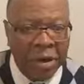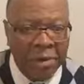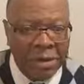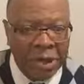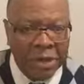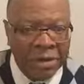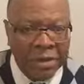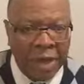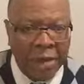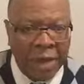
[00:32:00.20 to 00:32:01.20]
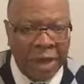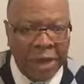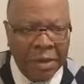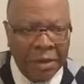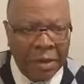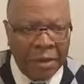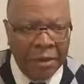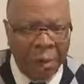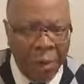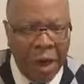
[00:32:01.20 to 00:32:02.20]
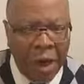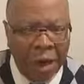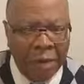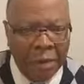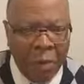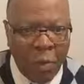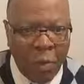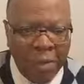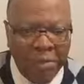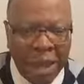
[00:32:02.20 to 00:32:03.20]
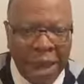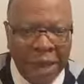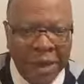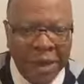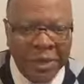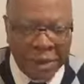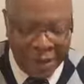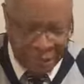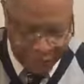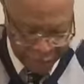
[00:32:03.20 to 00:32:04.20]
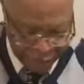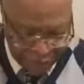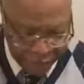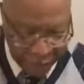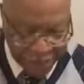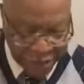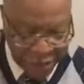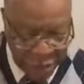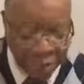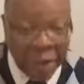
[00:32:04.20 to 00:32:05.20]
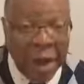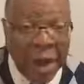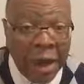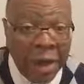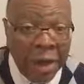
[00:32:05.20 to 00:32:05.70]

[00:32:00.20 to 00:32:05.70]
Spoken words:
possessions, all of that, really what matters is my relationship with God.